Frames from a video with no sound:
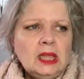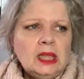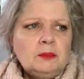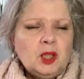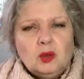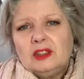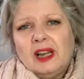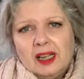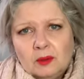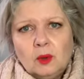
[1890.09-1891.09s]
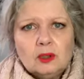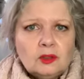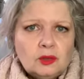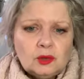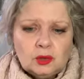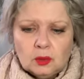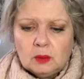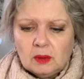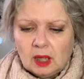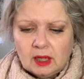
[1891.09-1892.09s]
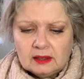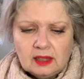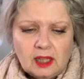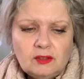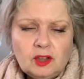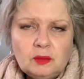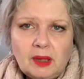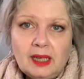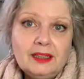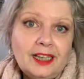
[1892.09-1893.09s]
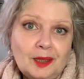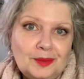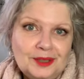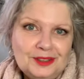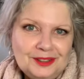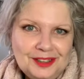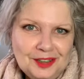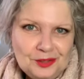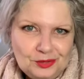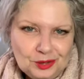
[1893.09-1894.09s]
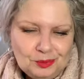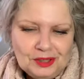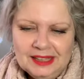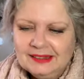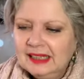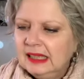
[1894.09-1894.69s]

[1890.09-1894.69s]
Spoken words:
because I want to save on my carbon footprint.